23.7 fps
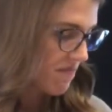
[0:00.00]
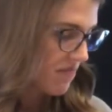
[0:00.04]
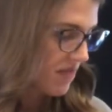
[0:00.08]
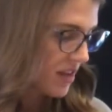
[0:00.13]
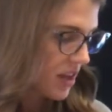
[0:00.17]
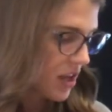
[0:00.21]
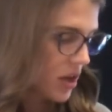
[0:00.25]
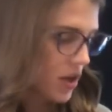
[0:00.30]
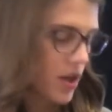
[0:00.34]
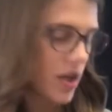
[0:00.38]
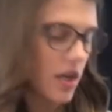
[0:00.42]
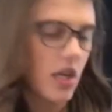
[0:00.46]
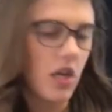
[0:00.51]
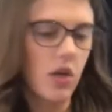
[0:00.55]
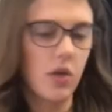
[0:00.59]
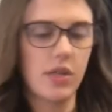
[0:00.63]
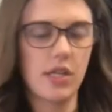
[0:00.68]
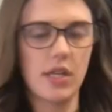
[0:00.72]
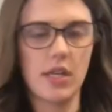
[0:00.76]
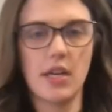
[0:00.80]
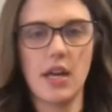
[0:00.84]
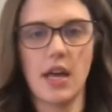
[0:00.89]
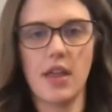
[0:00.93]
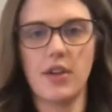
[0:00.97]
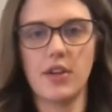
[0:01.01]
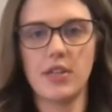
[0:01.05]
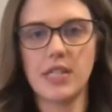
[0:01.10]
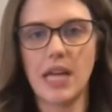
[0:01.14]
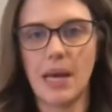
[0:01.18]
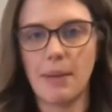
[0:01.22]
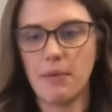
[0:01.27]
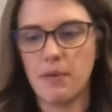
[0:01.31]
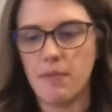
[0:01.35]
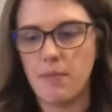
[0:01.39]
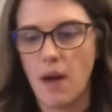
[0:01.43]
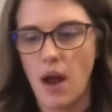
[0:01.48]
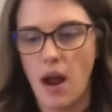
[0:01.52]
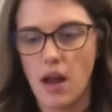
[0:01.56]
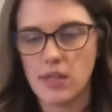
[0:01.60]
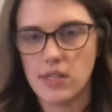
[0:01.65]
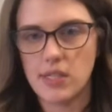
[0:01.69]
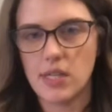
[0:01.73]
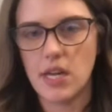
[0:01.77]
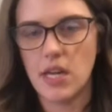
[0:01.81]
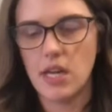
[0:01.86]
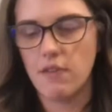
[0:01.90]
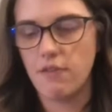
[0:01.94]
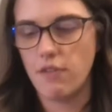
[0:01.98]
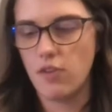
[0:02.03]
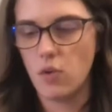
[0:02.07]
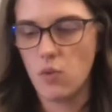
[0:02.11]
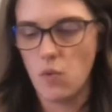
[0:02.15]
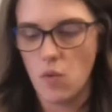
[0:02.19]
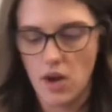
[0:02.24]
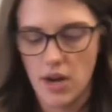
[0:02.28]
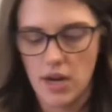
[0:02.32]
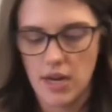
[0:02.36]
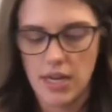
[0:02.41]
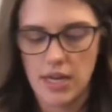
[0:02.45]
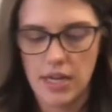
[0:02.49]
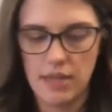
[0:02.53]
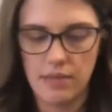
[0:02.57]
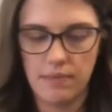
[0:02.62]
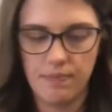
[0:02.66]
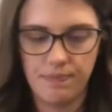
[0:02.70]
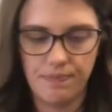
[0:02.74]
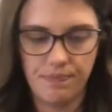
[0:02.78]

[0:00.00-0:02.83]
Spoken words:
You could use another type of pasta if you wanted.